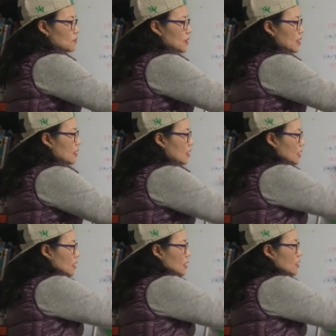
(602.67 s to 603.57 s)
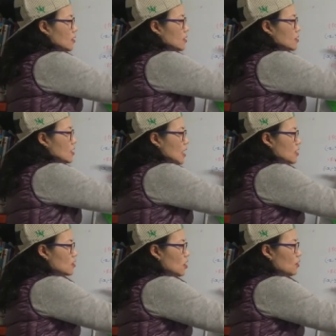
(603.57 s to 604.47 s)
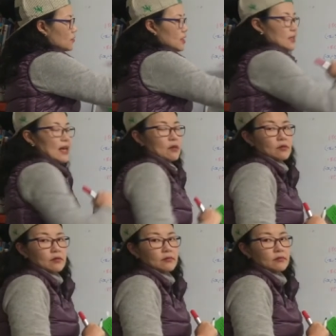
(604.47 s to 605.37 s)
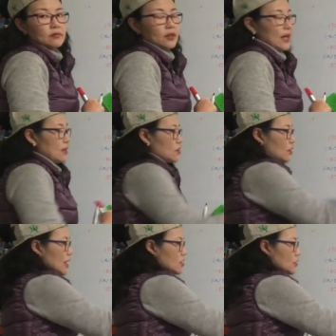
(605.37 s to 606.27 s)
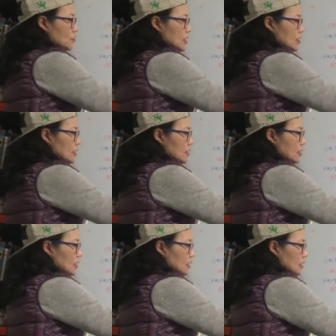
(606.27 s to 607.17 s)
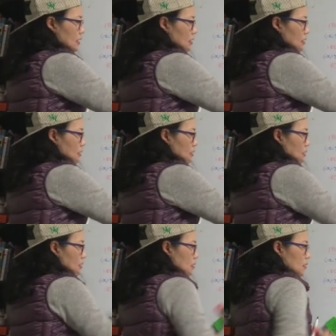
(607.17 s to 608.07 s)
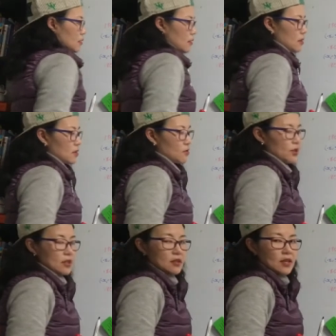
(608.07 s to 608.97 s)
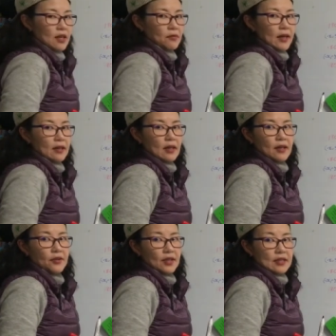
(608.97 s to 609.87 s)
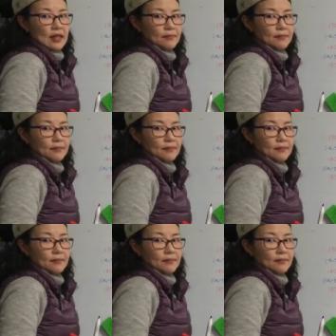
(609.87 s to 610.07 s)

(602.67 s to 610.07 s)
be the size of this angle. Okay, so that's a 360 degrees take away theta.